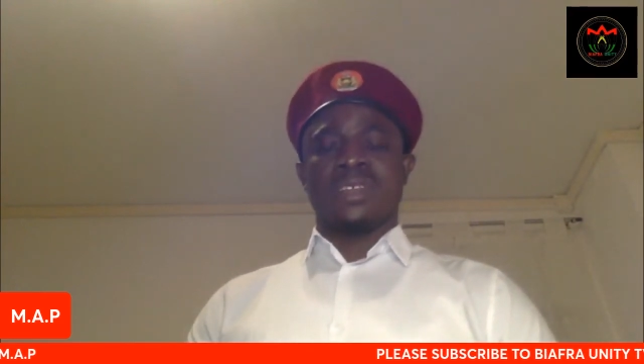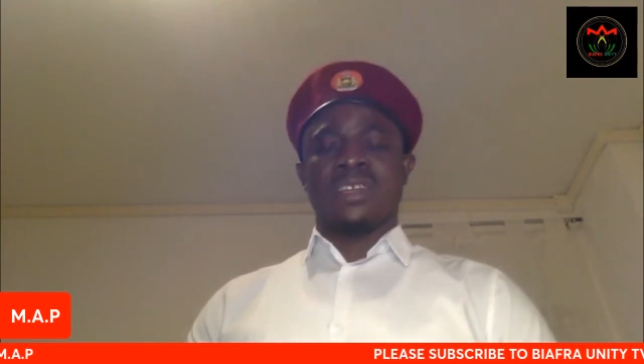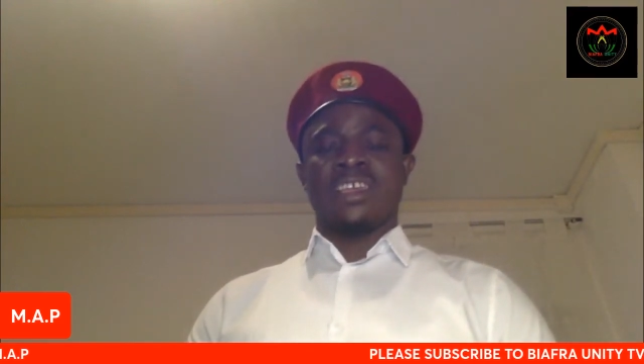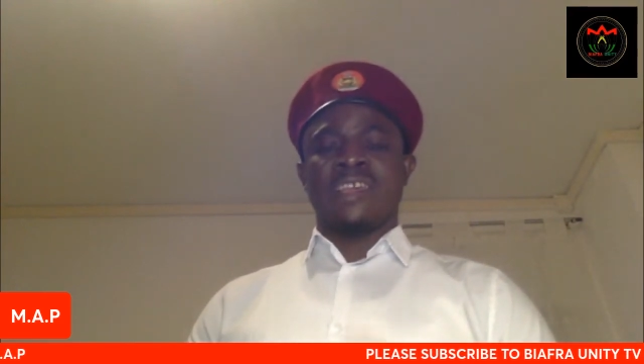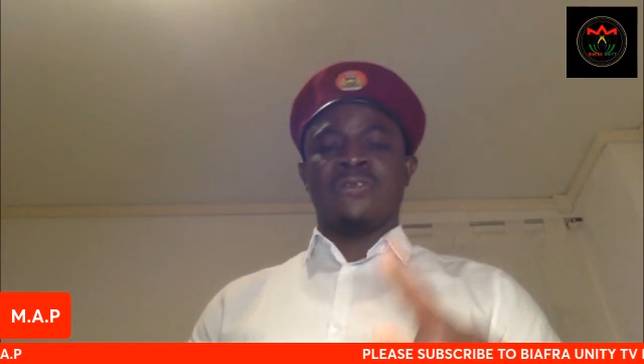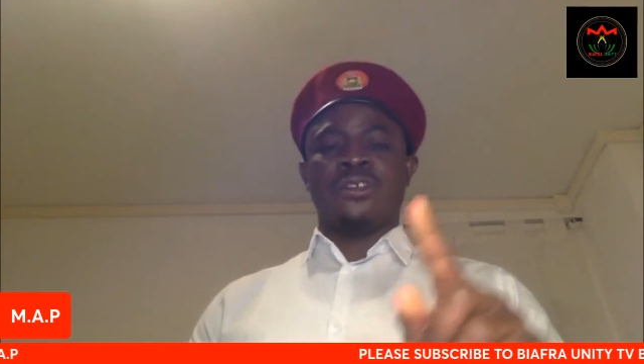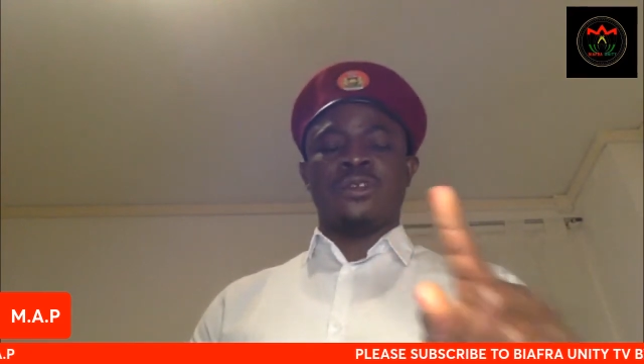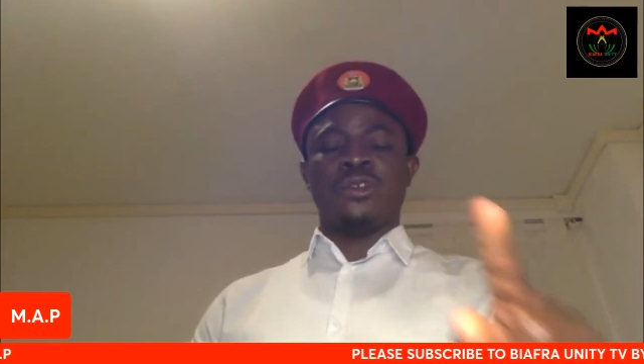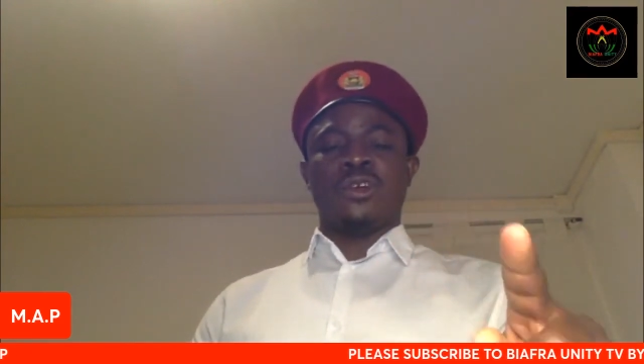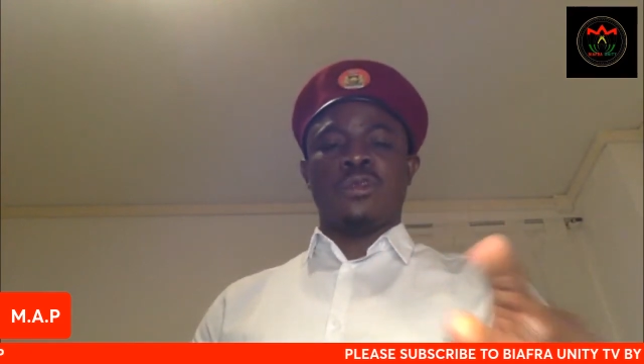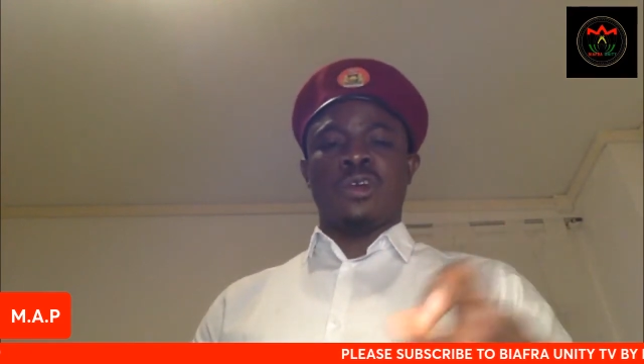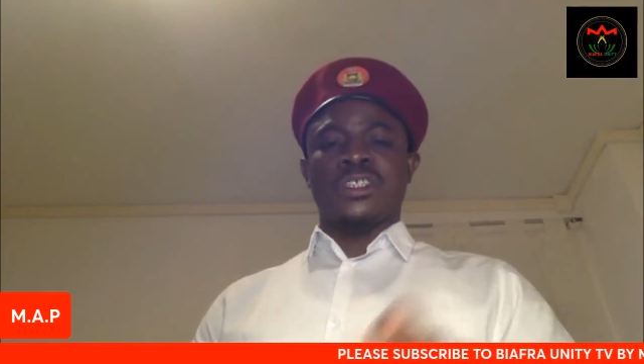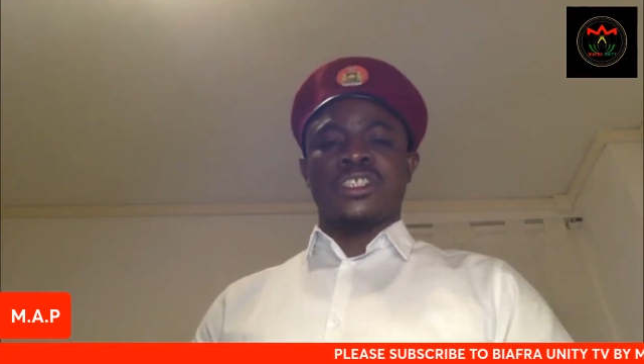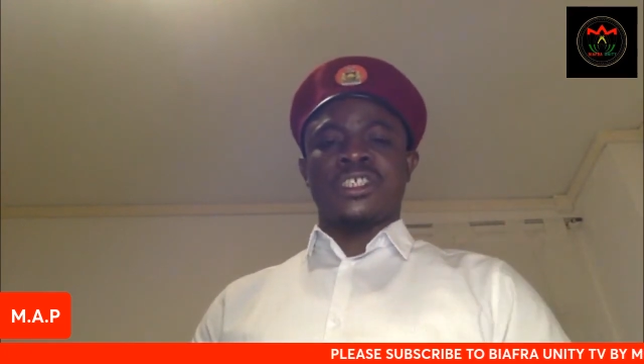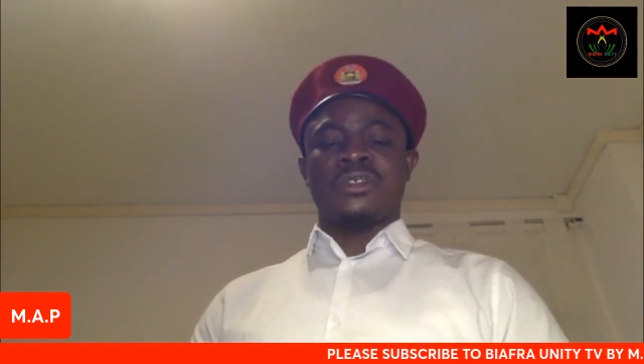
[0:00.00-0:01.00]
If you know
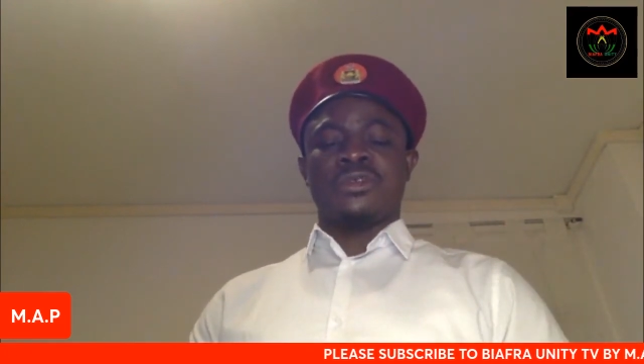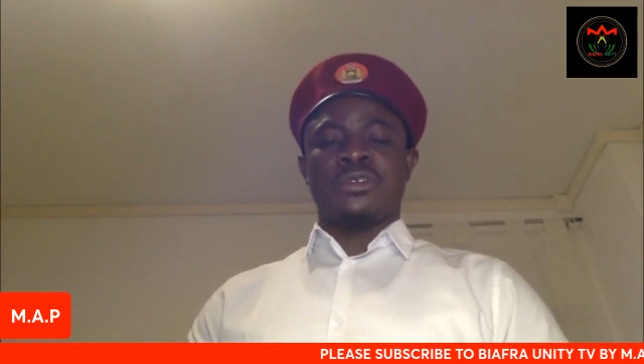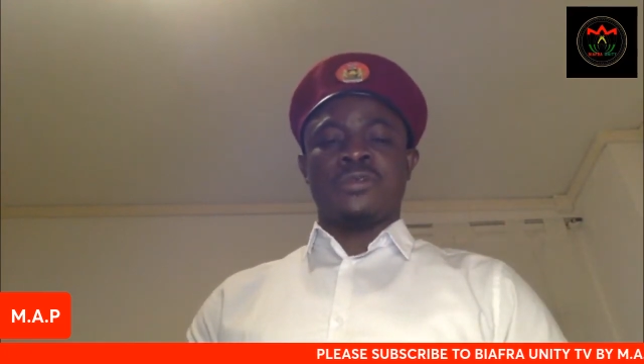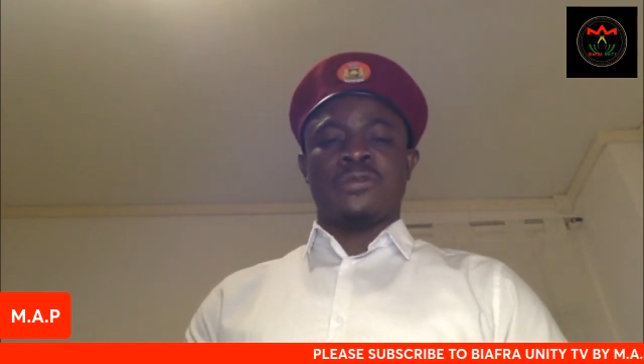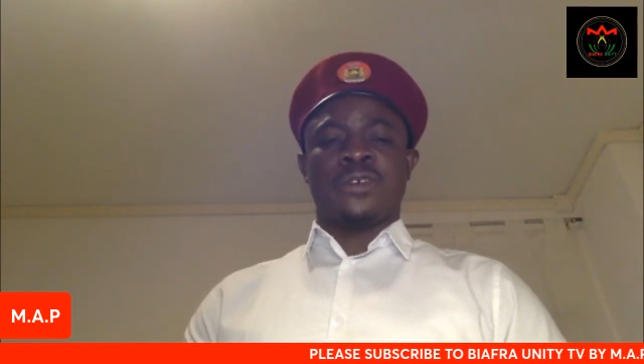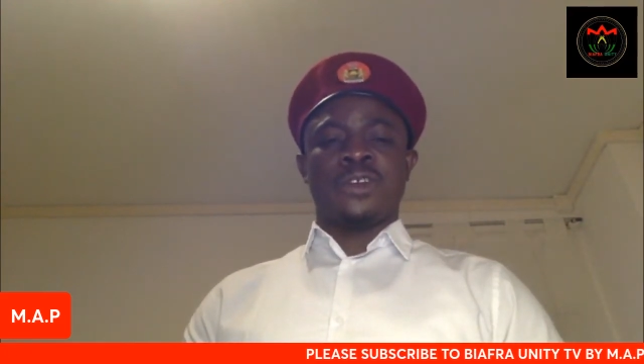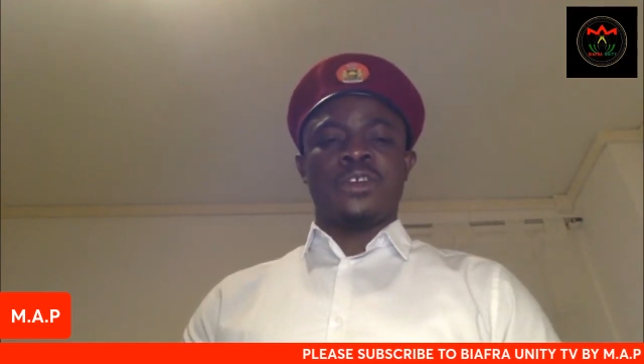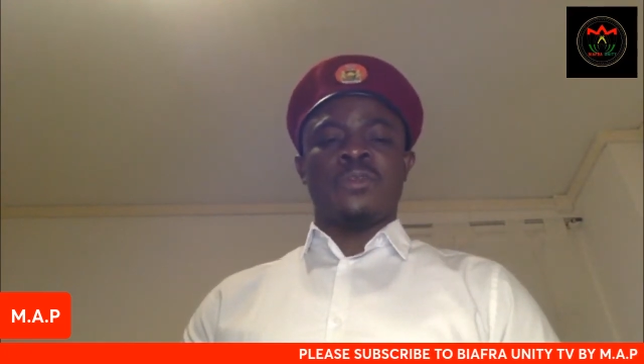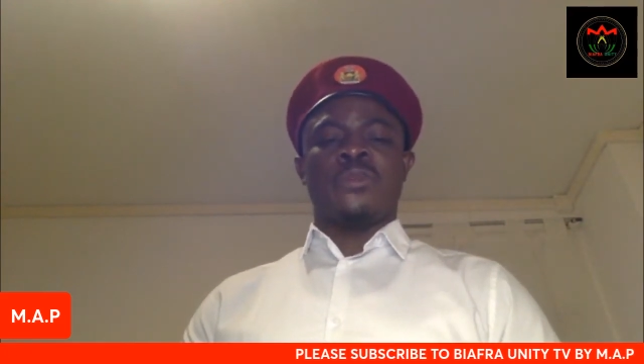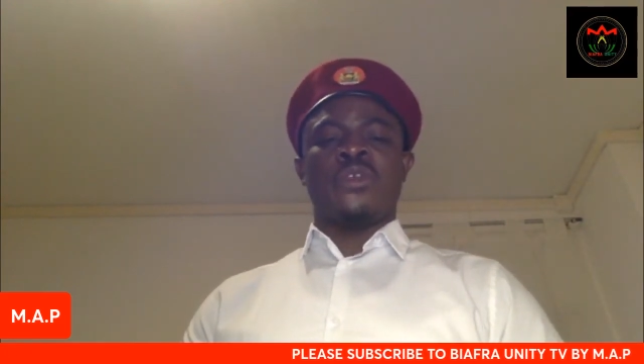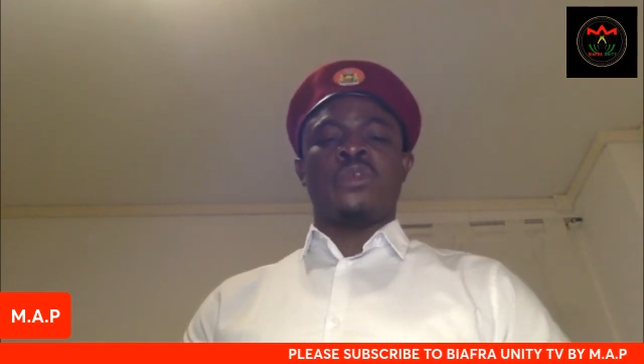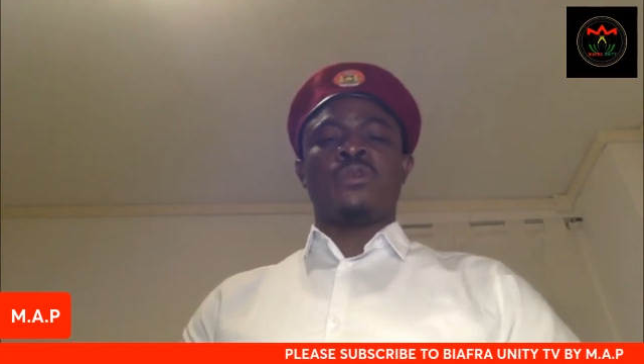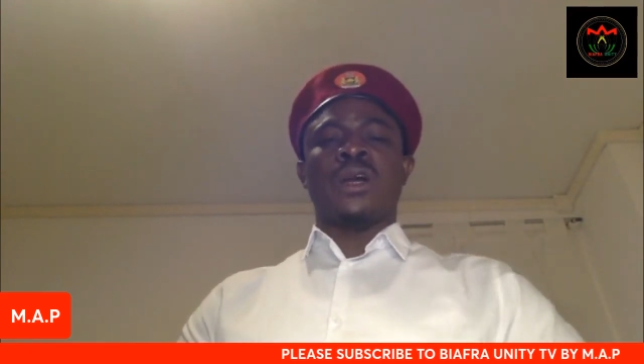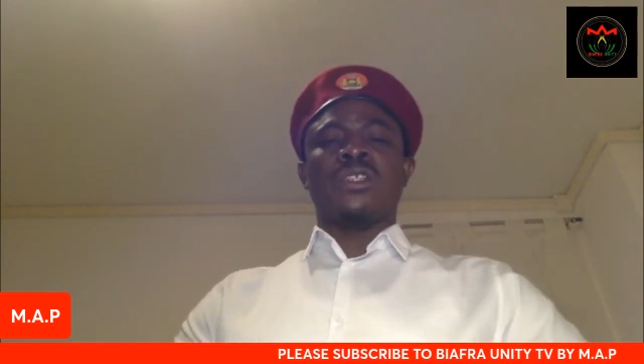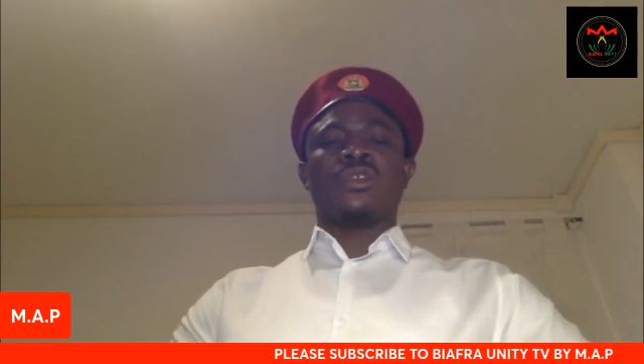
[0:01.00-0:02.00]
what is good for you, if
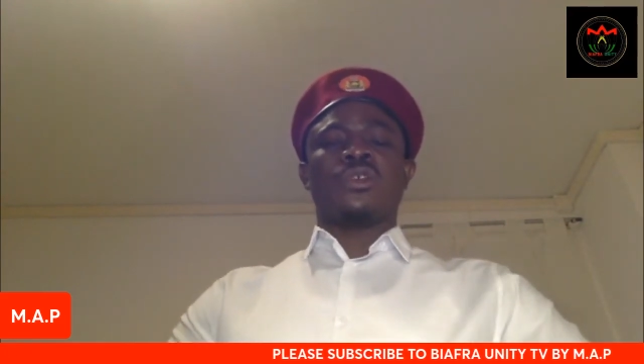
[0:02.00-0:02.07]
you want